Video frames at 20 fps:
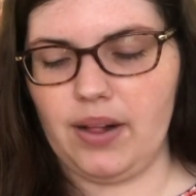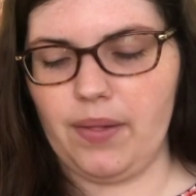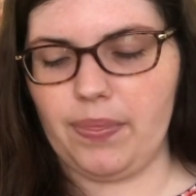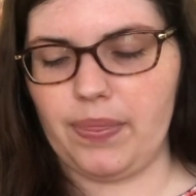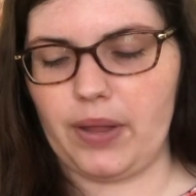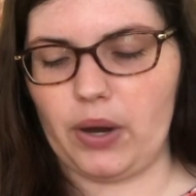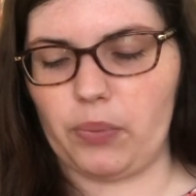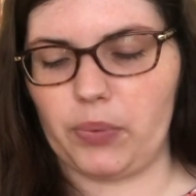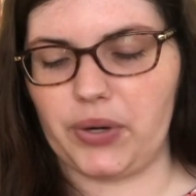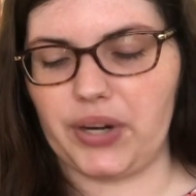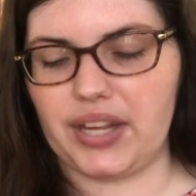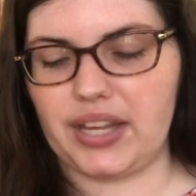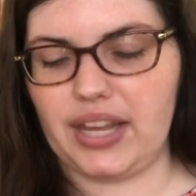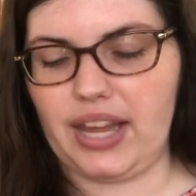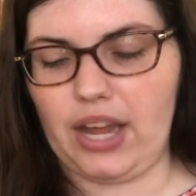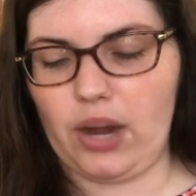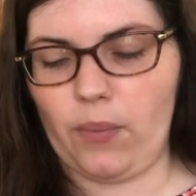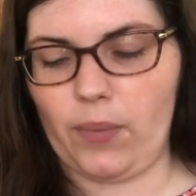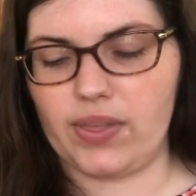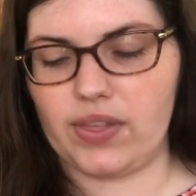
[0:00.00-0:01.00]
There were a
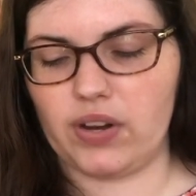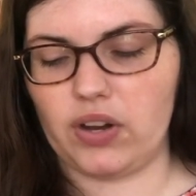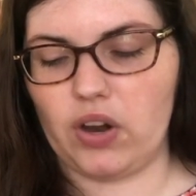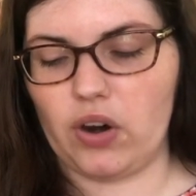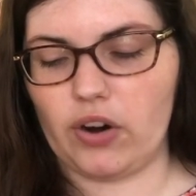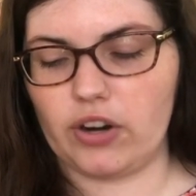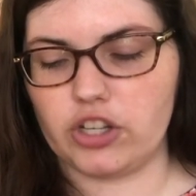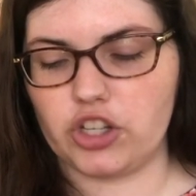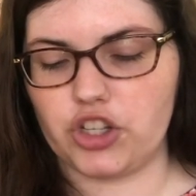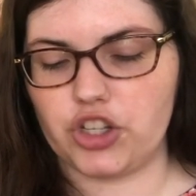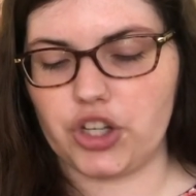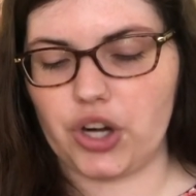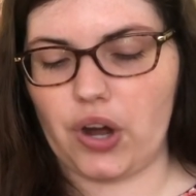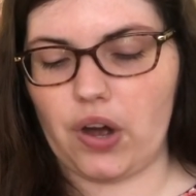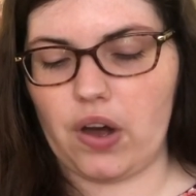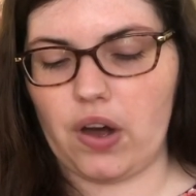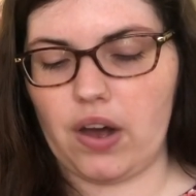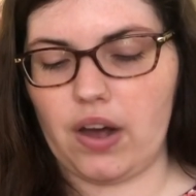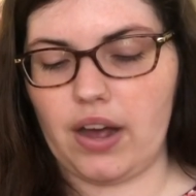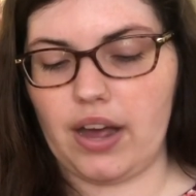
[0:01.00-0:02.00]
king with a large
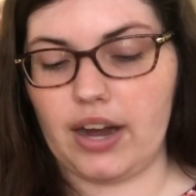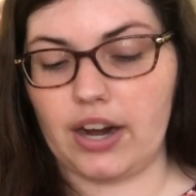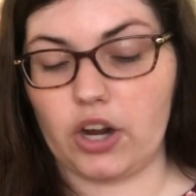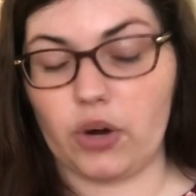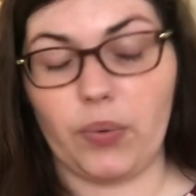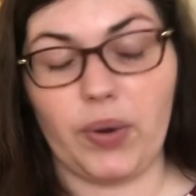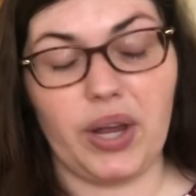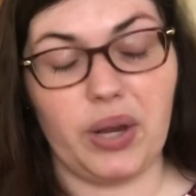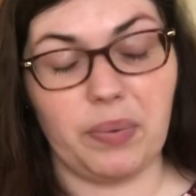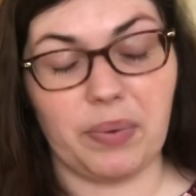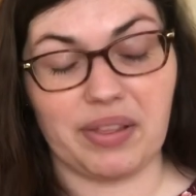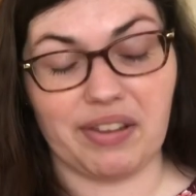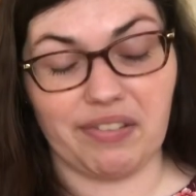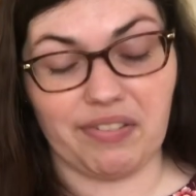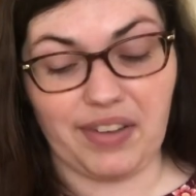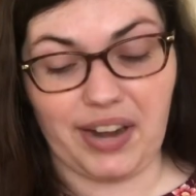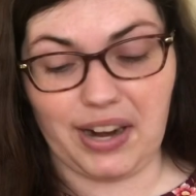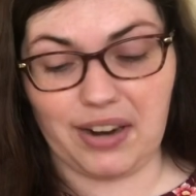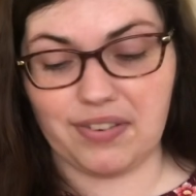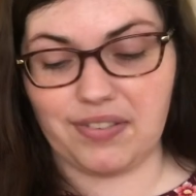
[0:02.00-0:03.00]
jaw and a queen with a
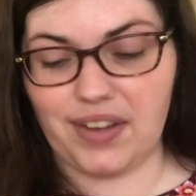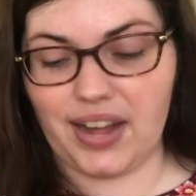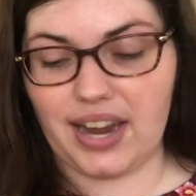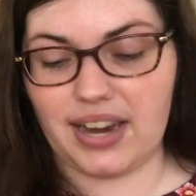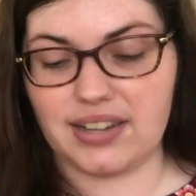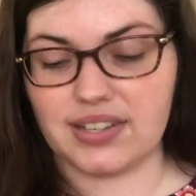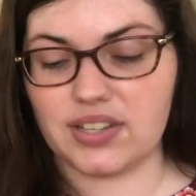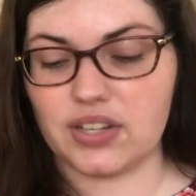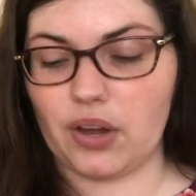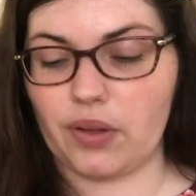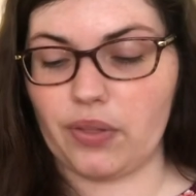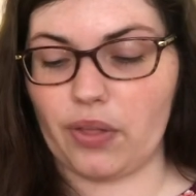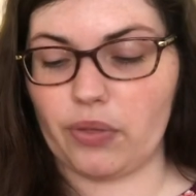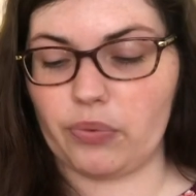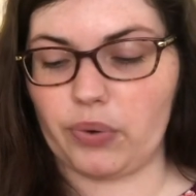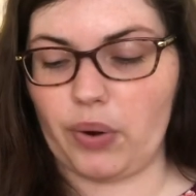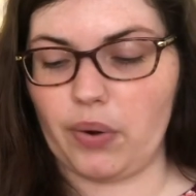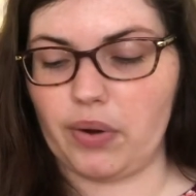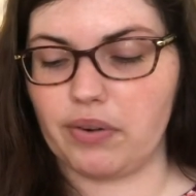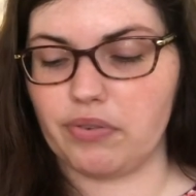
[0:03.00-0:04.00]
fair face on the
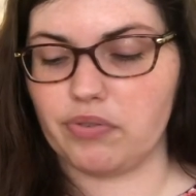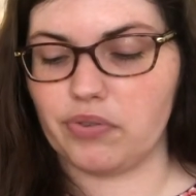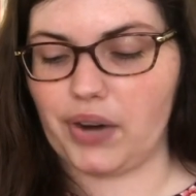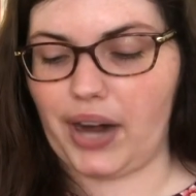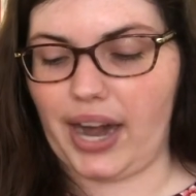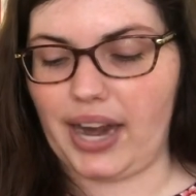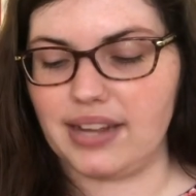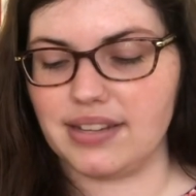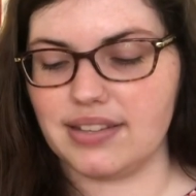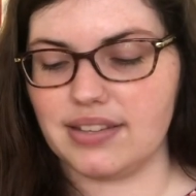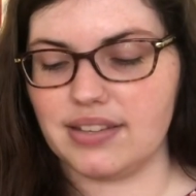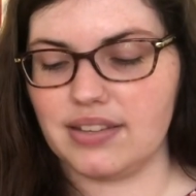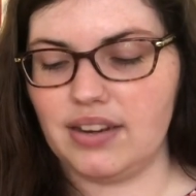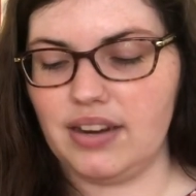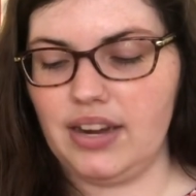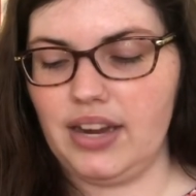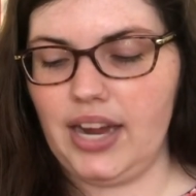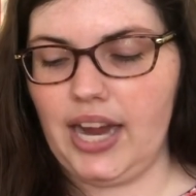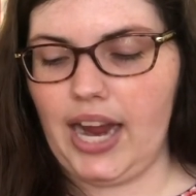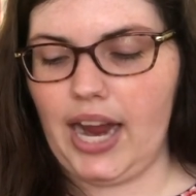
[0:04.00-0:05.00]
throne of France.
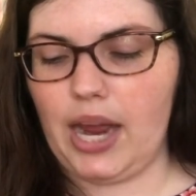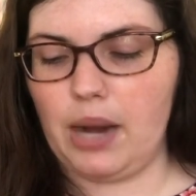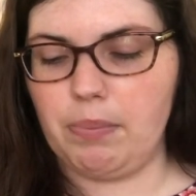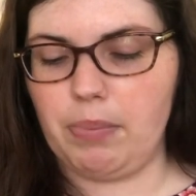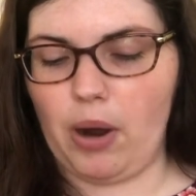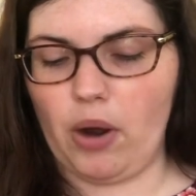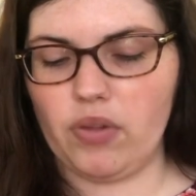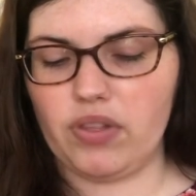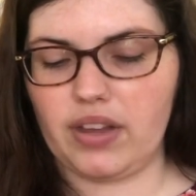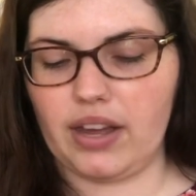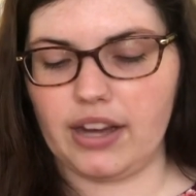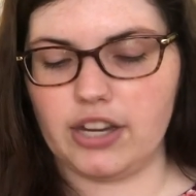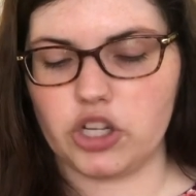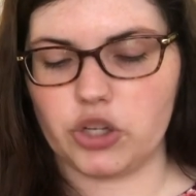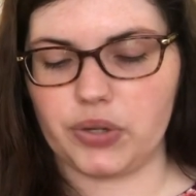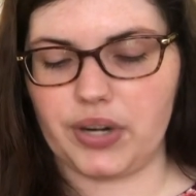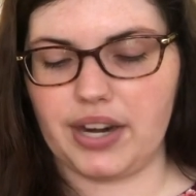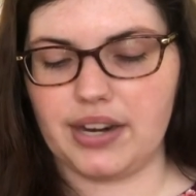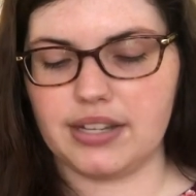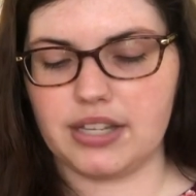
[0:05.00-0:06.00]
In both
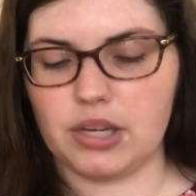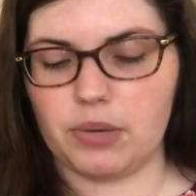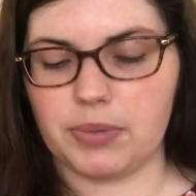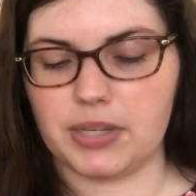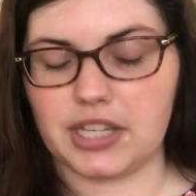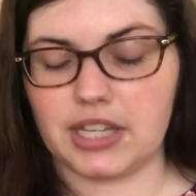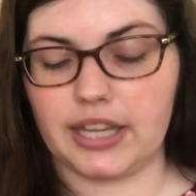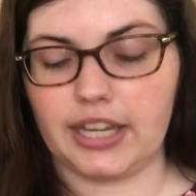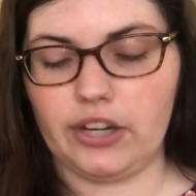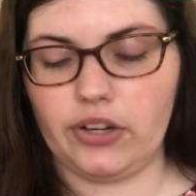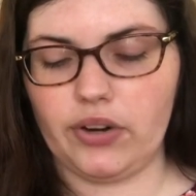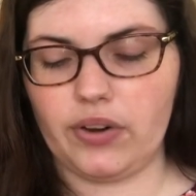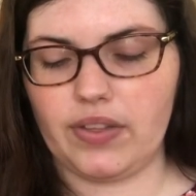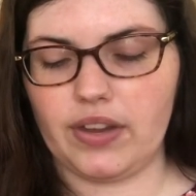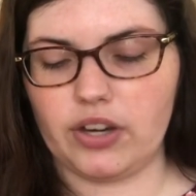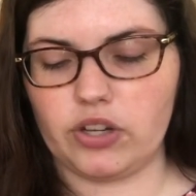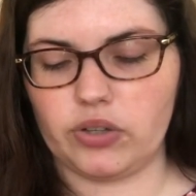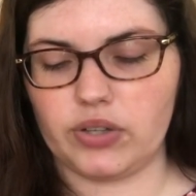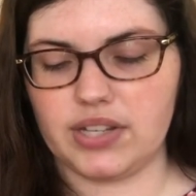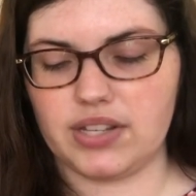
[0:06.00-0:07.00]
countries, it was clearer
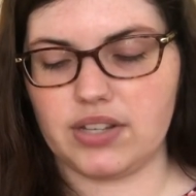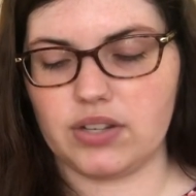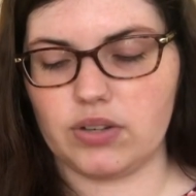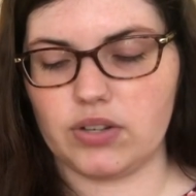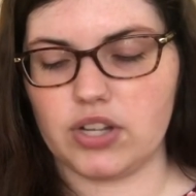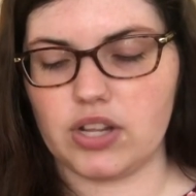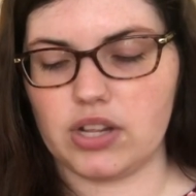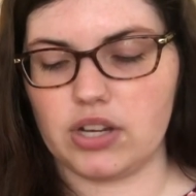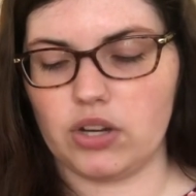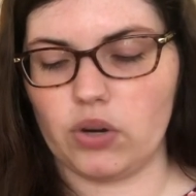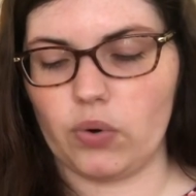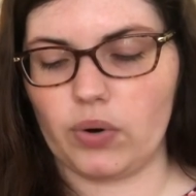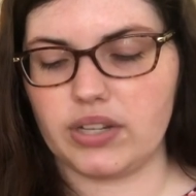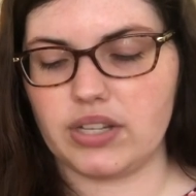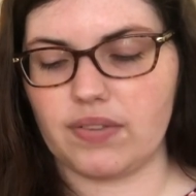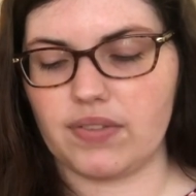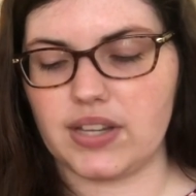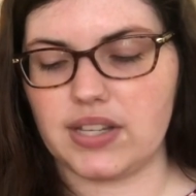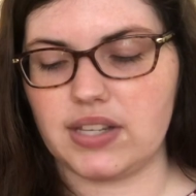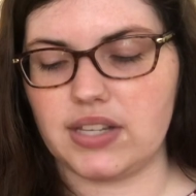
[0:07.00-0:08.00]
than crystal to the lords
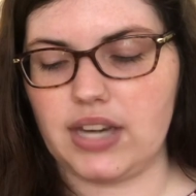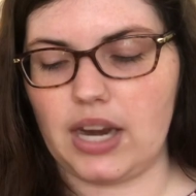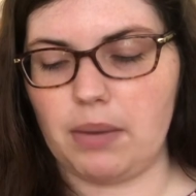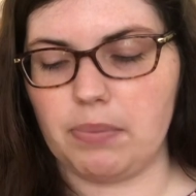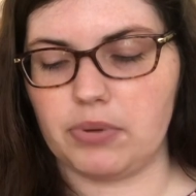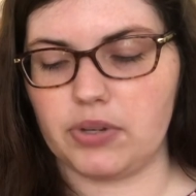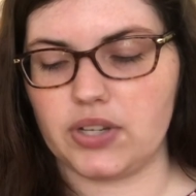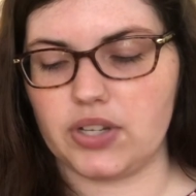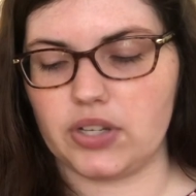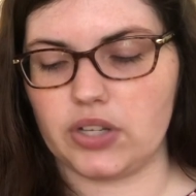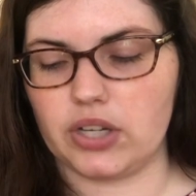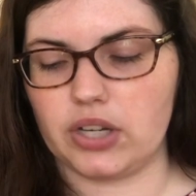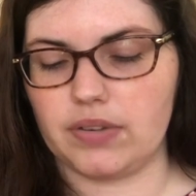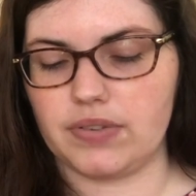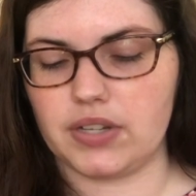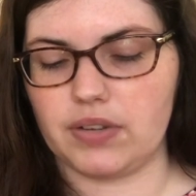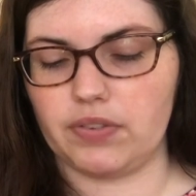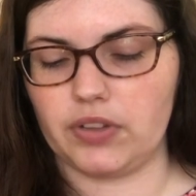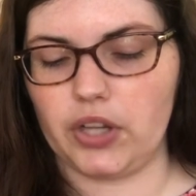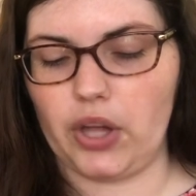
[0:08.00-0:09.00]
of the state
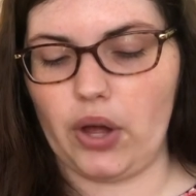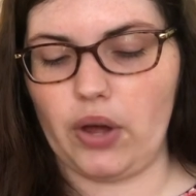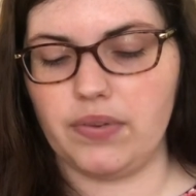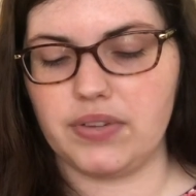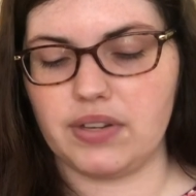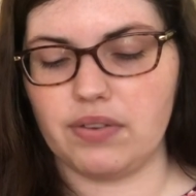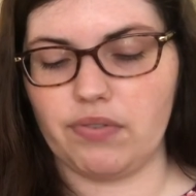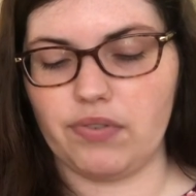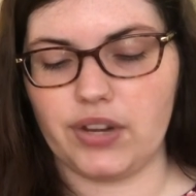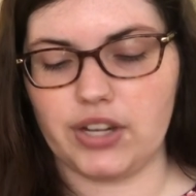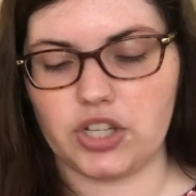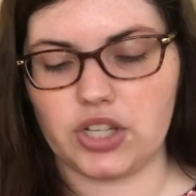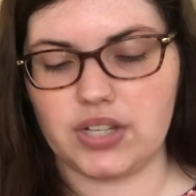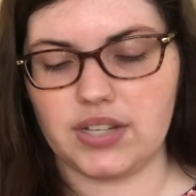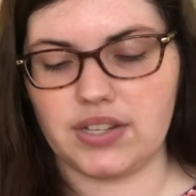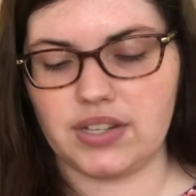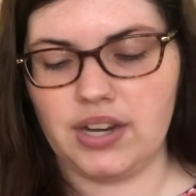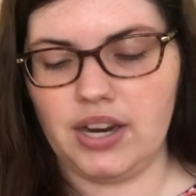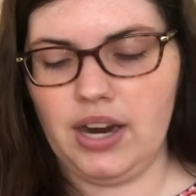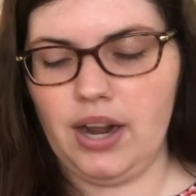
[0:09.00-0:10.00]
preserves of loaves and
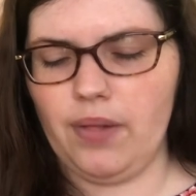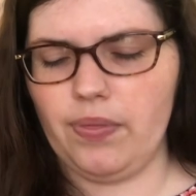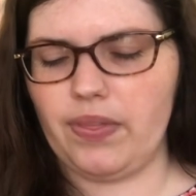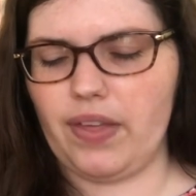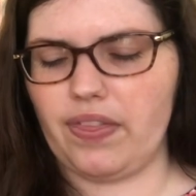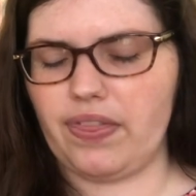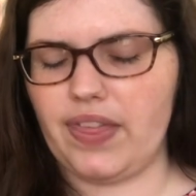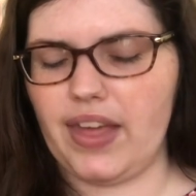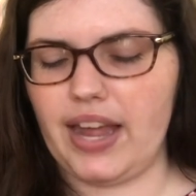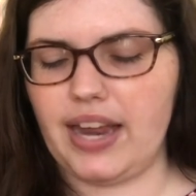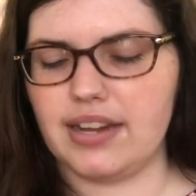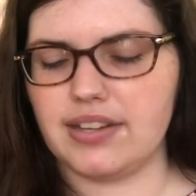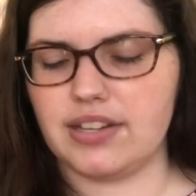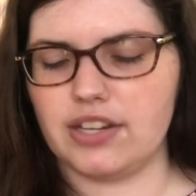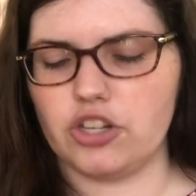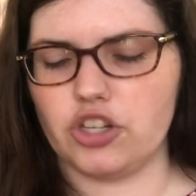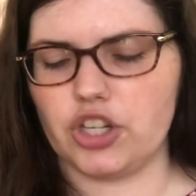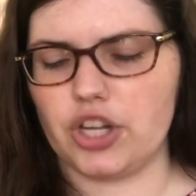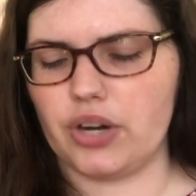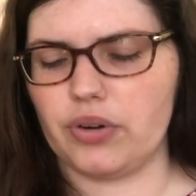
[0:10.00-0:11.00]
fishes that things
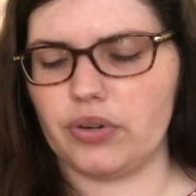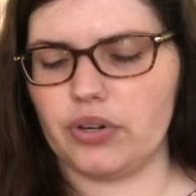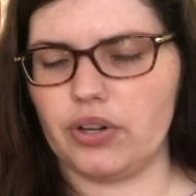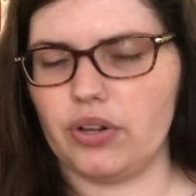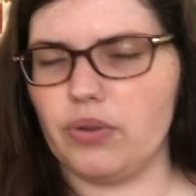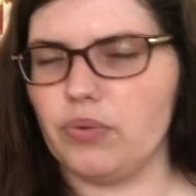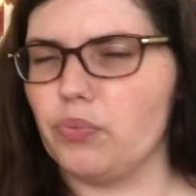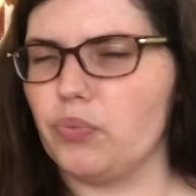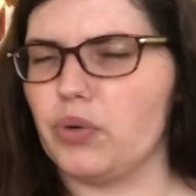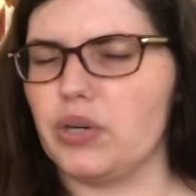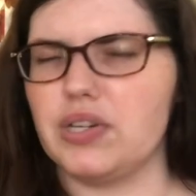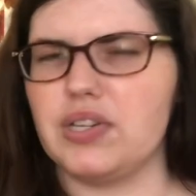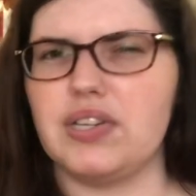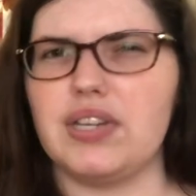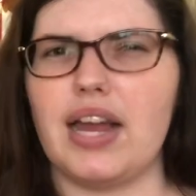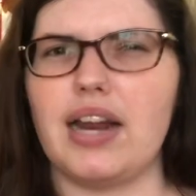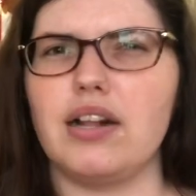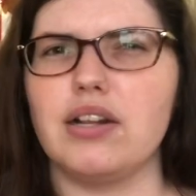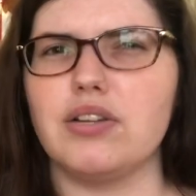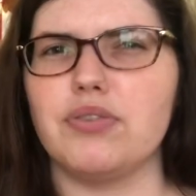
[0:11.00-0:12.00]
in general were
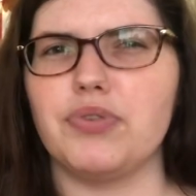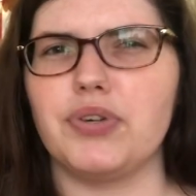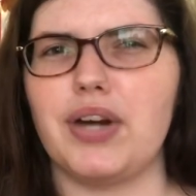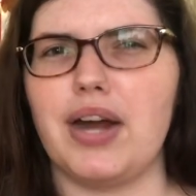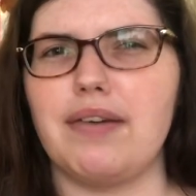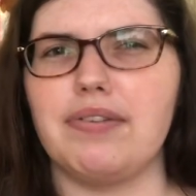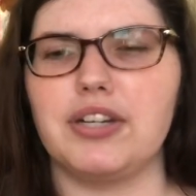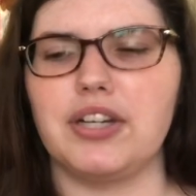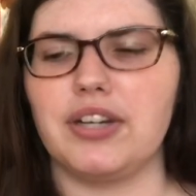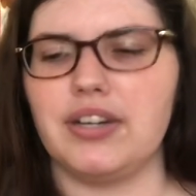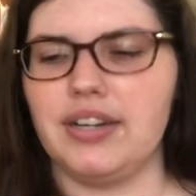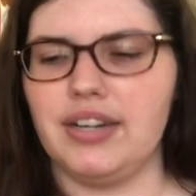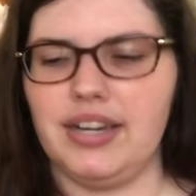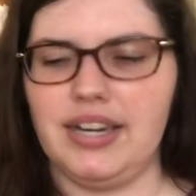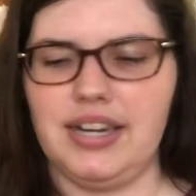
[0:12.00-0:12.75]
settled forever.